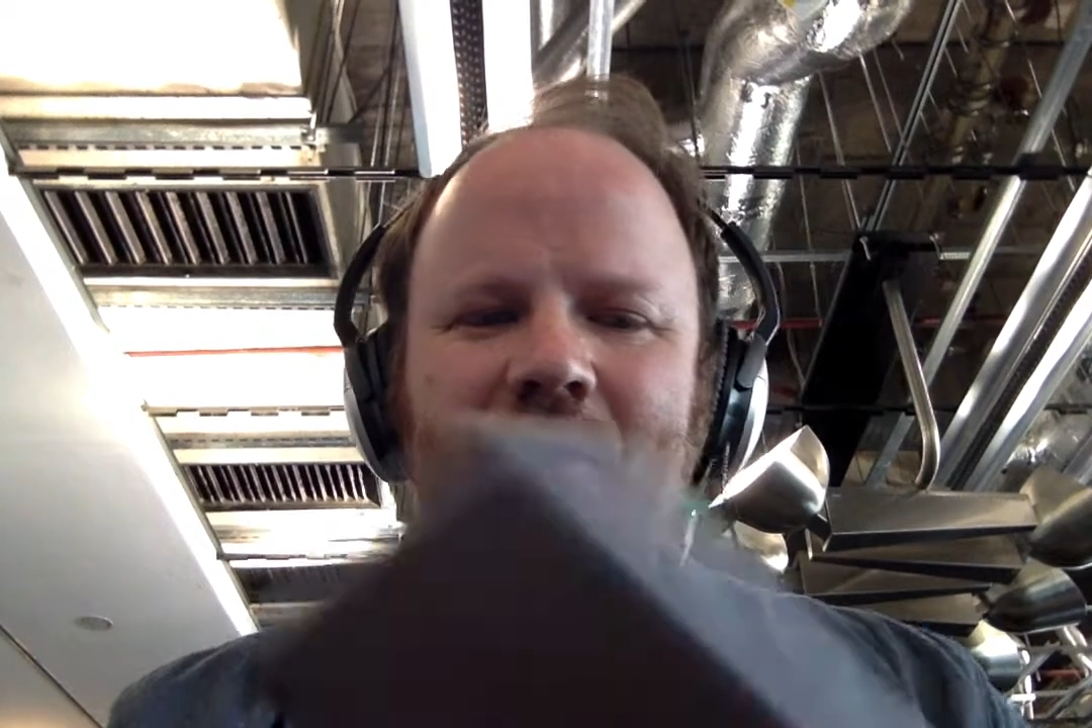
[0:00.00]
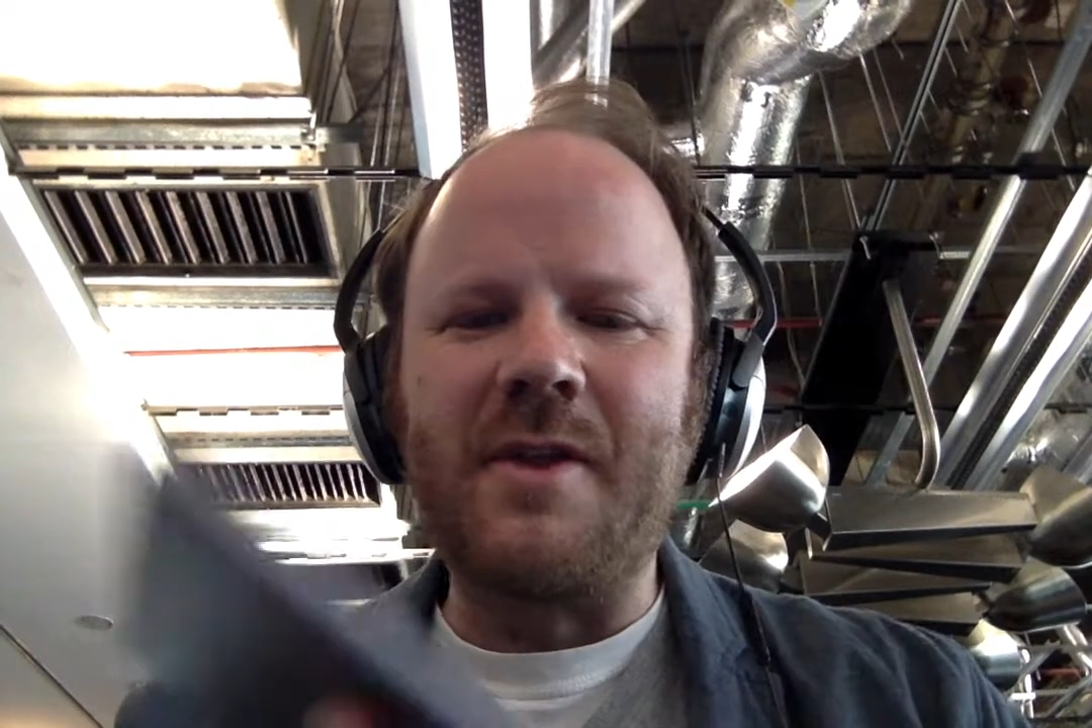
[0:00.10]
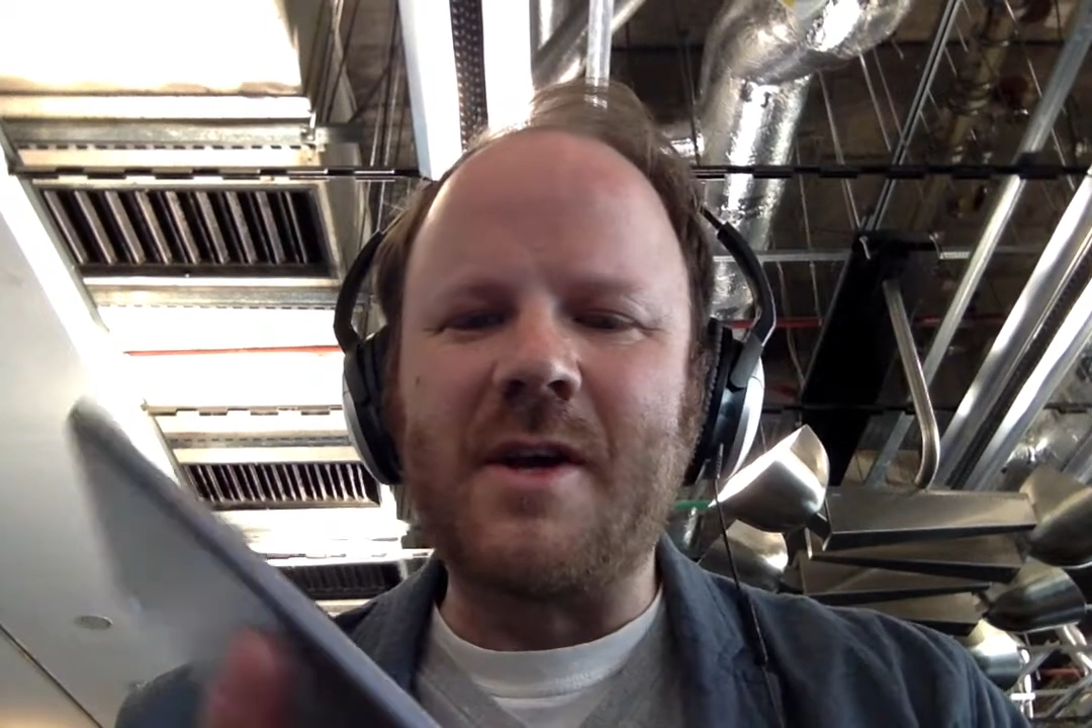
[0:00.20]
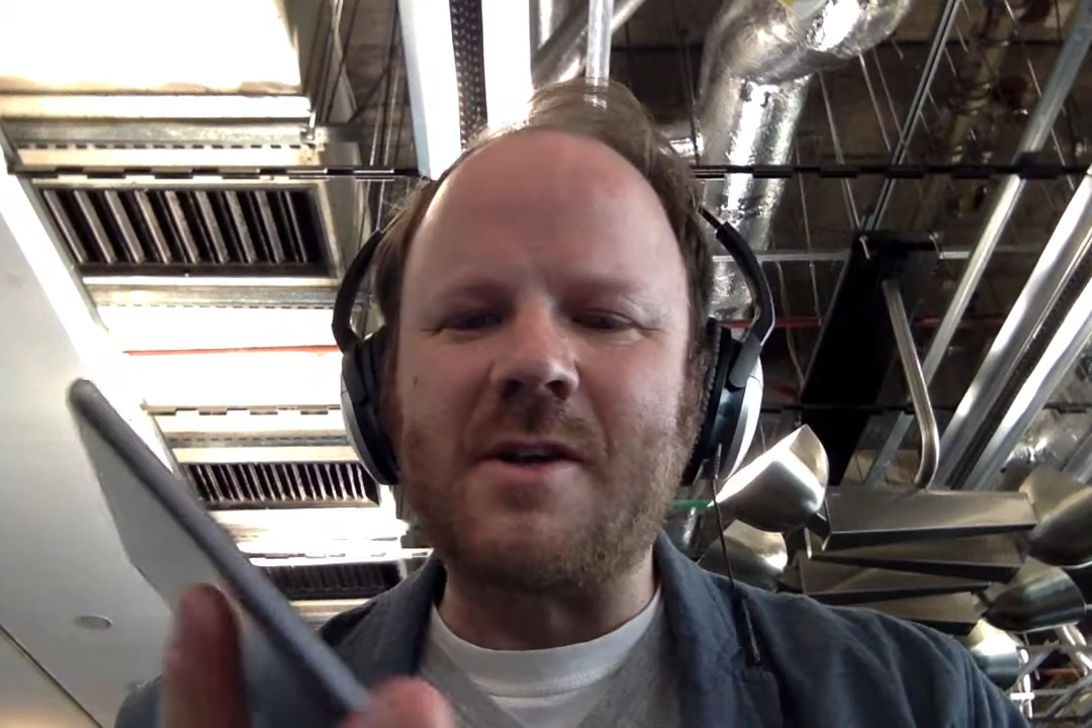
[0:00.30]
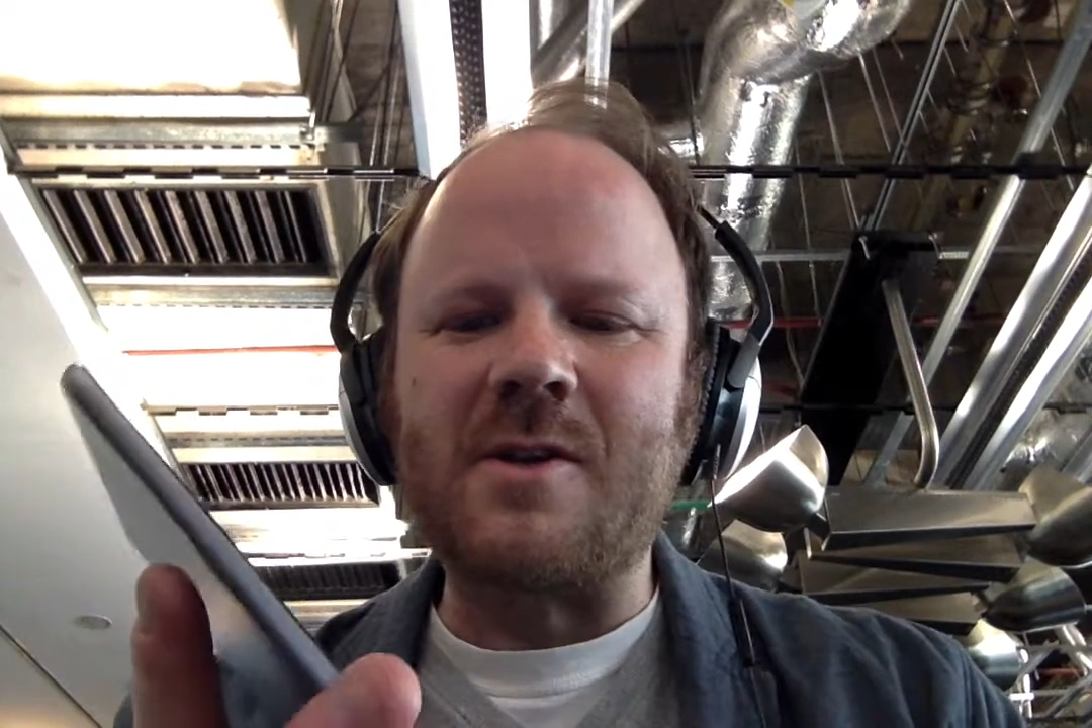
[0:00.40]

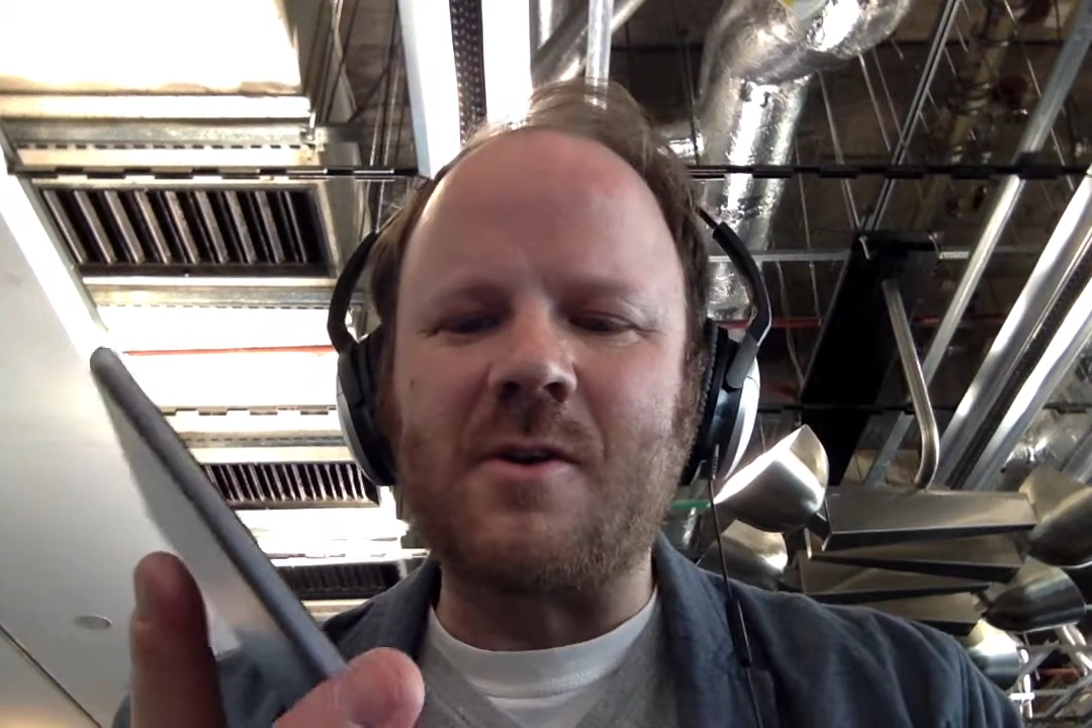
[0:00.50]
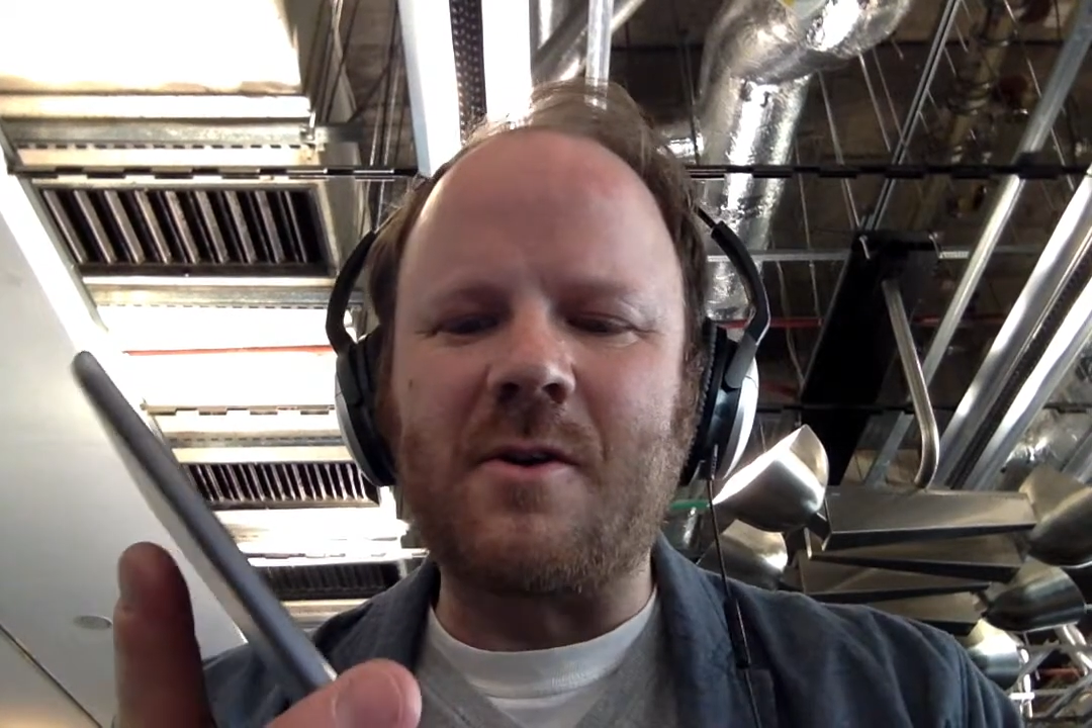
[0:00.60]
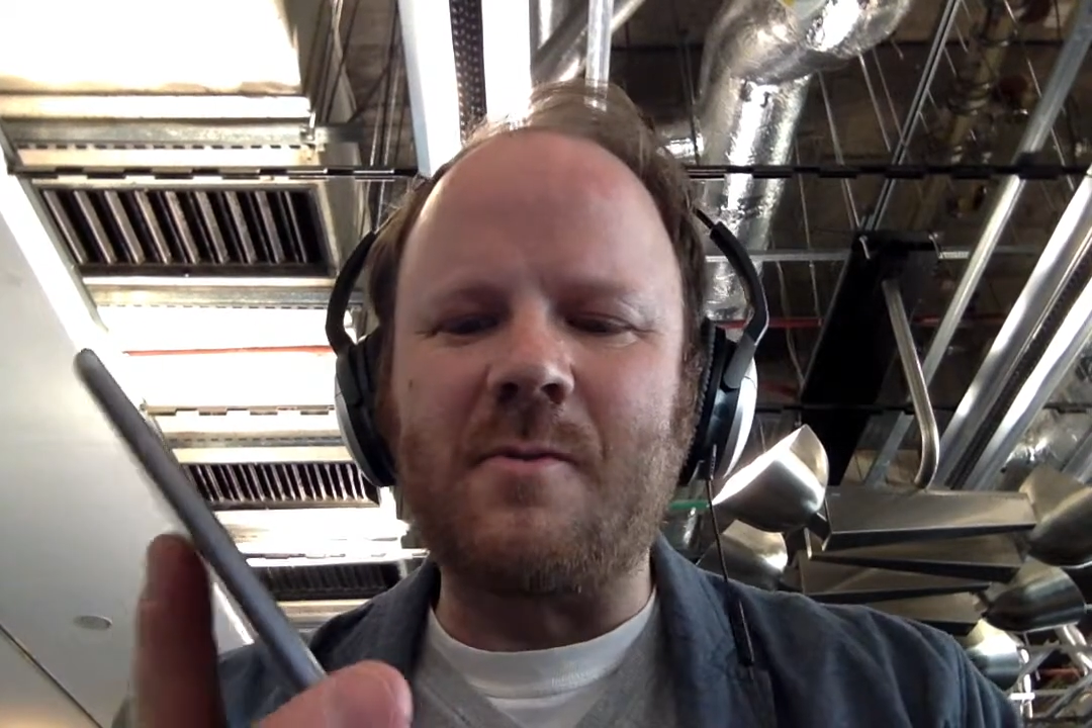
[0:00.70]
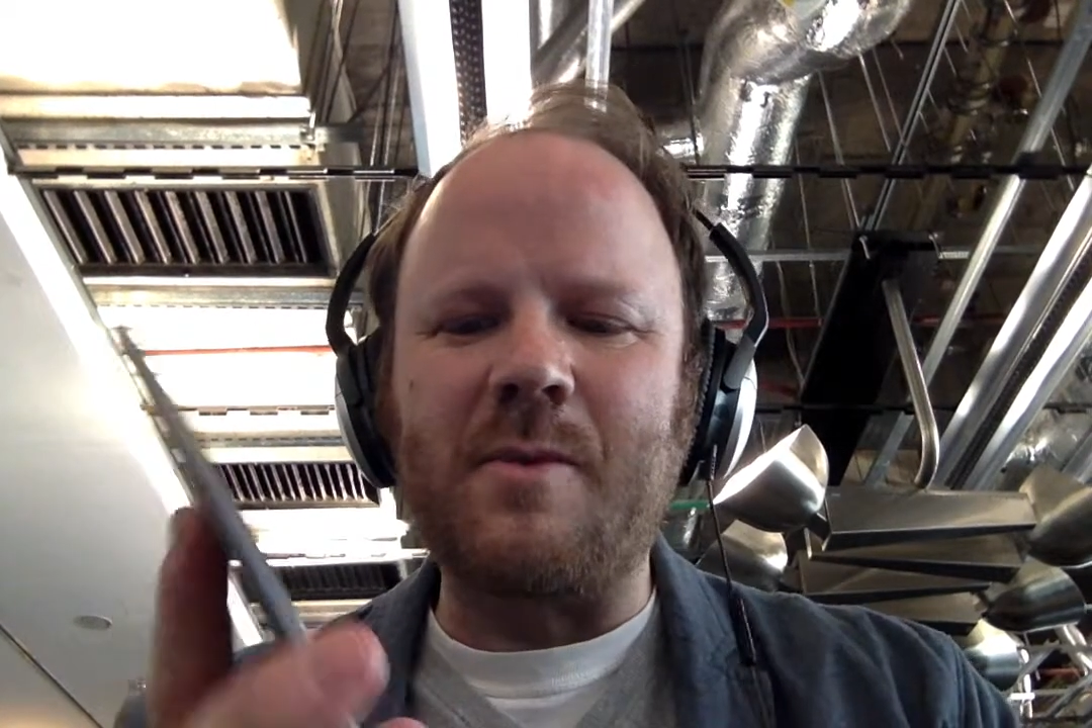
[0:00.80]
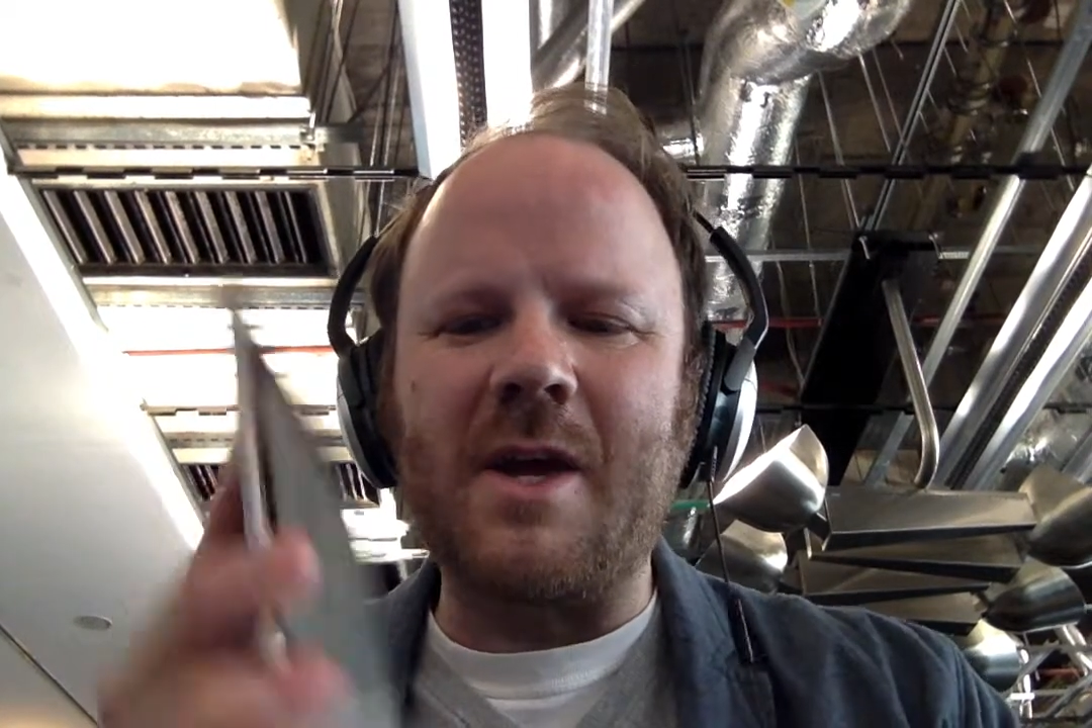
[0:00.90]
this sort of